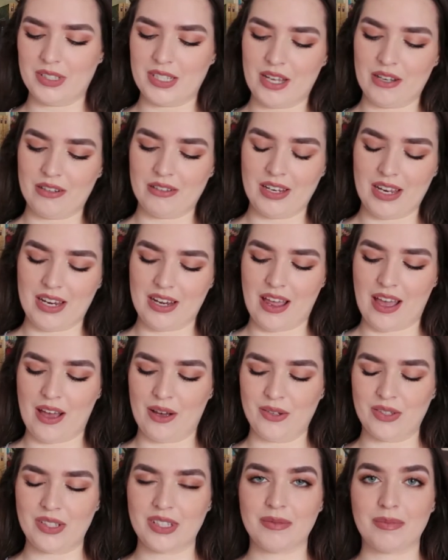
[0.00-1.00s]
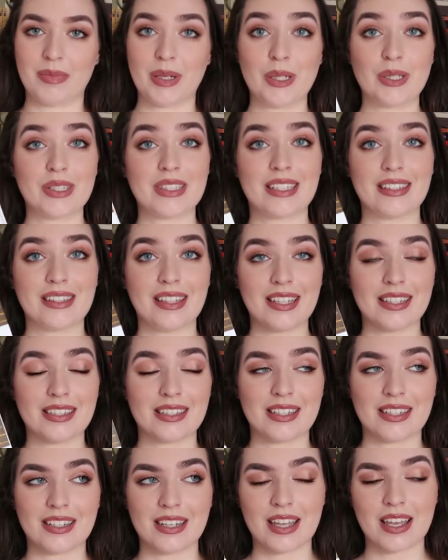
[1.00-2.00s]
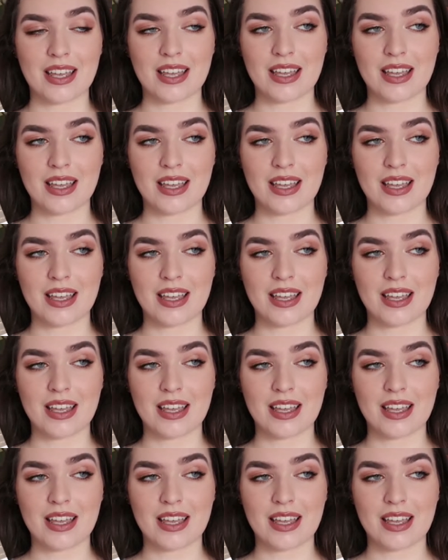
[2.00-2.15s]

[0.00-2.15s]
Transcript: Down and Out in Paris and London.